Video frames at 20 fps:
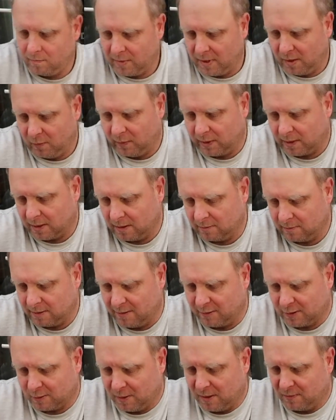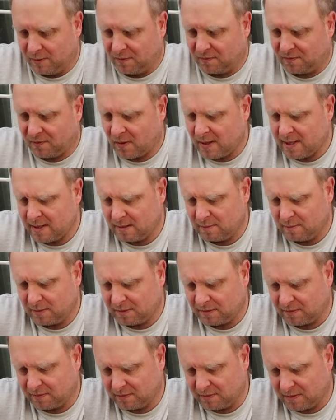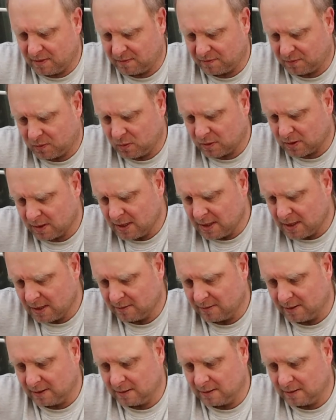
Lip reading: there we go. That was a bit of a fight, unfortunately.